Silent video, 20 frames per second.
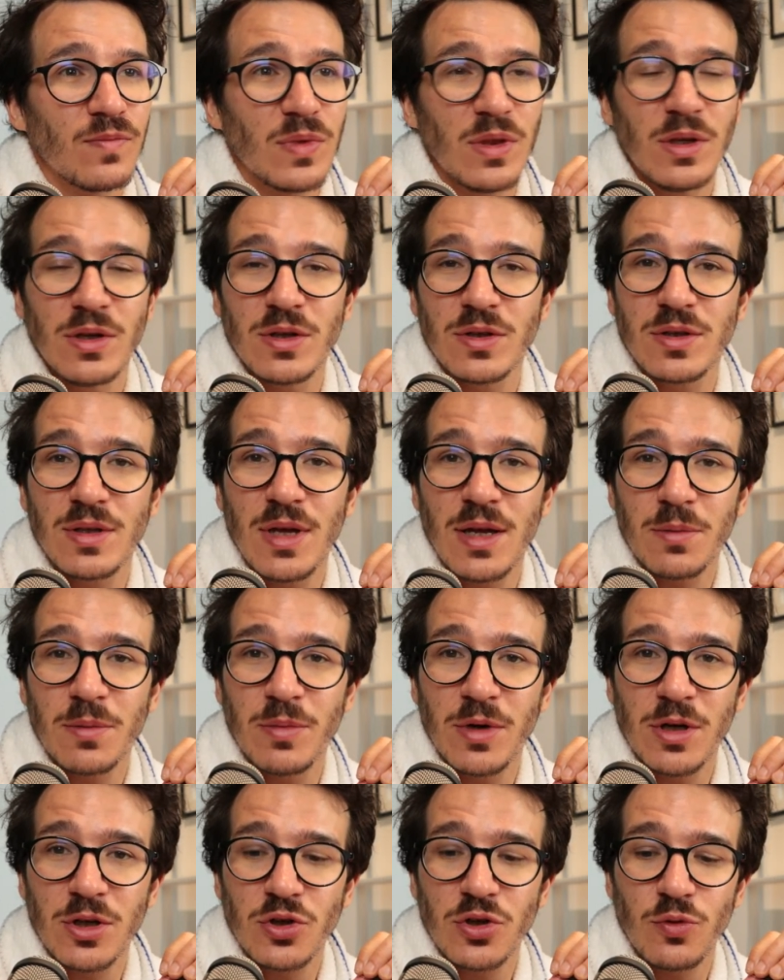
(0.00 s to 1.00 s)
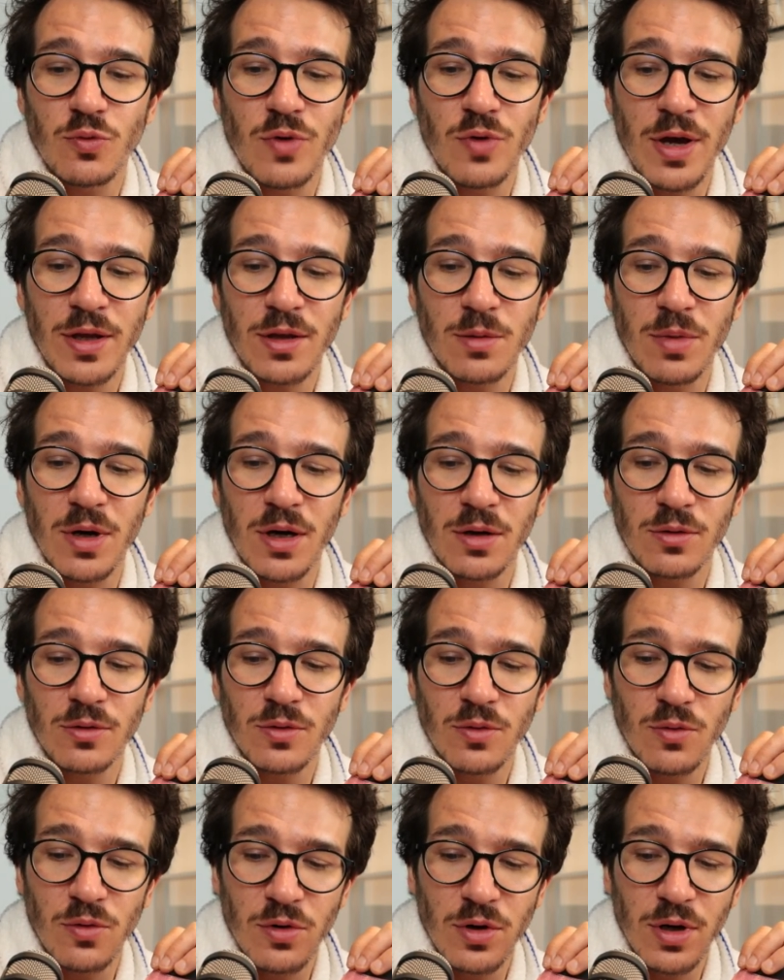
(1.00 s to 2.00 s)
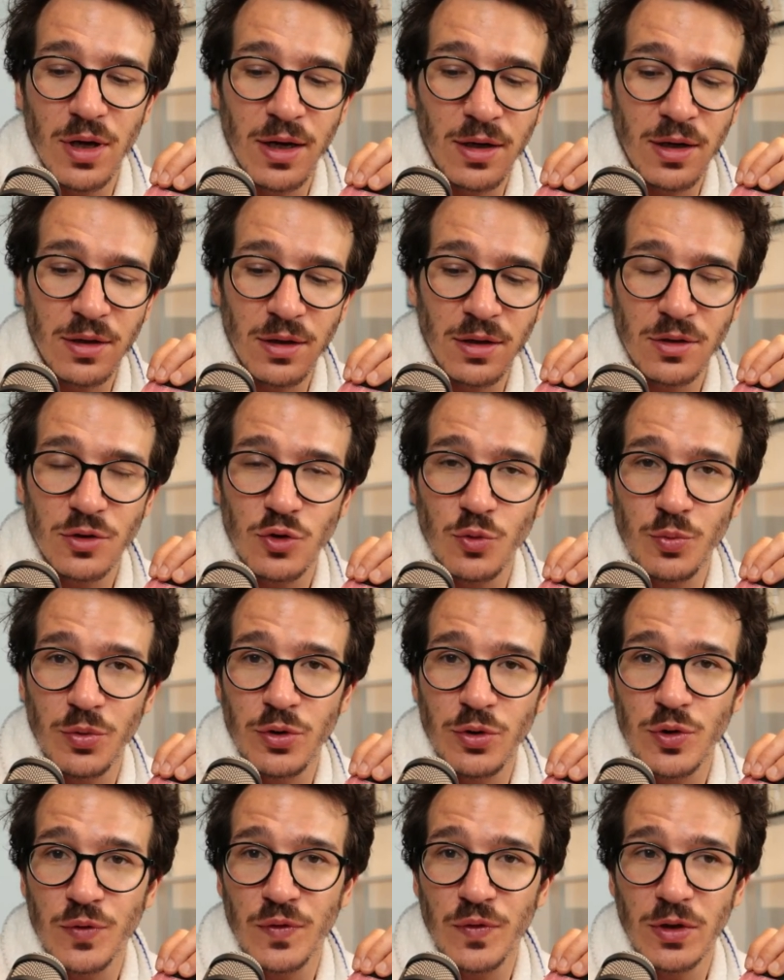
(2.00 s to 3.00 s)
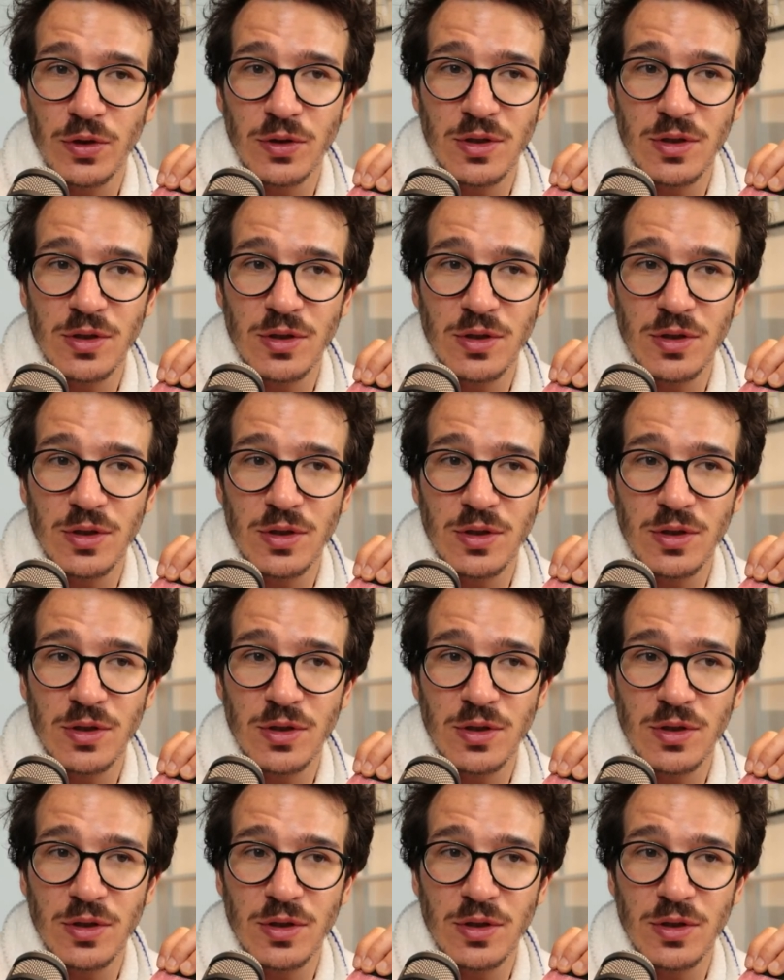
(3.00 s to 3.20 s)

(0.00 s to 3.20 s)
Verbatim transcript: there's that much to write about or anything super useful to